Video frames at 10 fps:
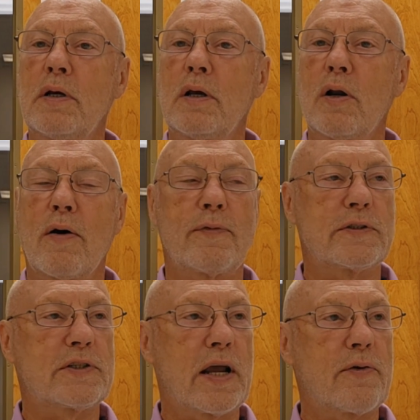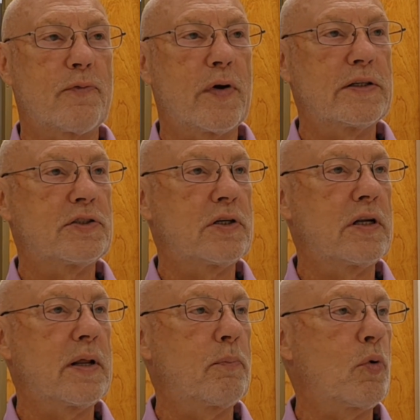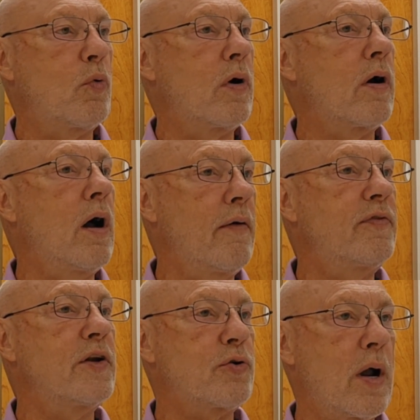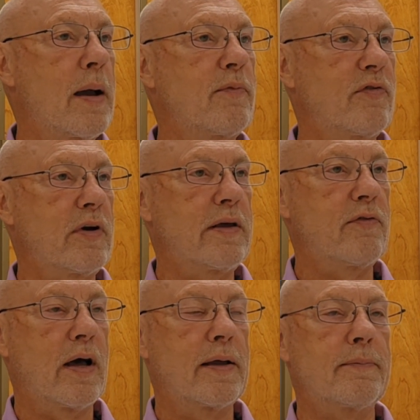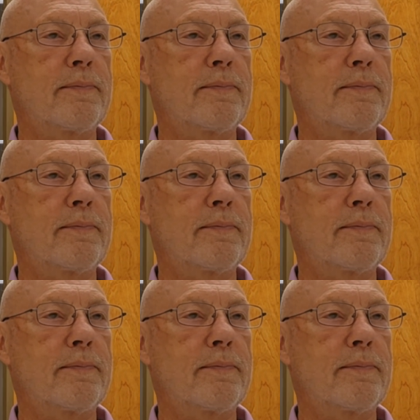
and offered sacrifices in the temple were of the tribe of Levi.